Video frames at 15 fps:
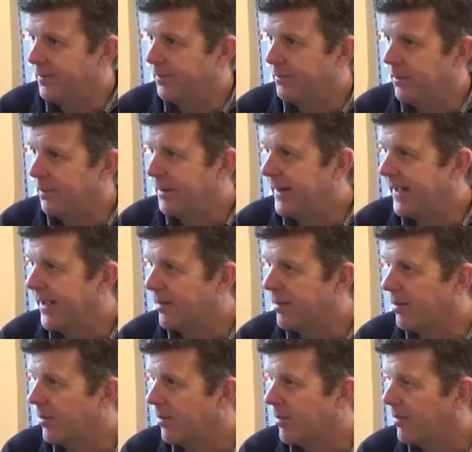mum and dad,
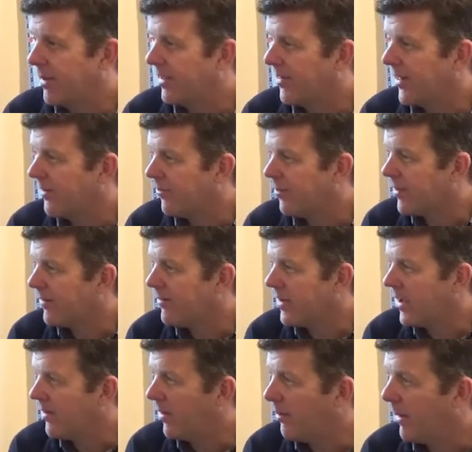so it was a big thing for us every
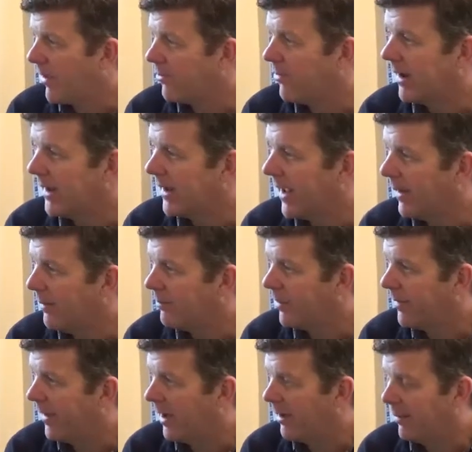year when the Manx Rally came to
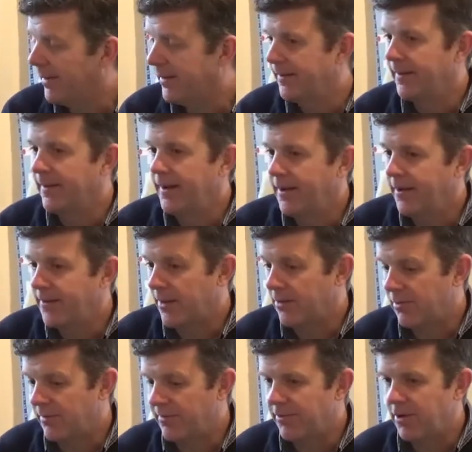the Isle of Man, because that's
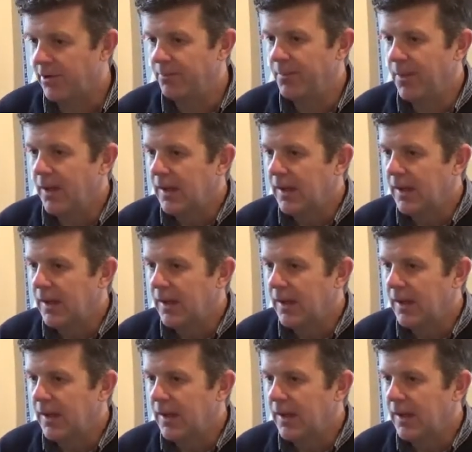where I'm from.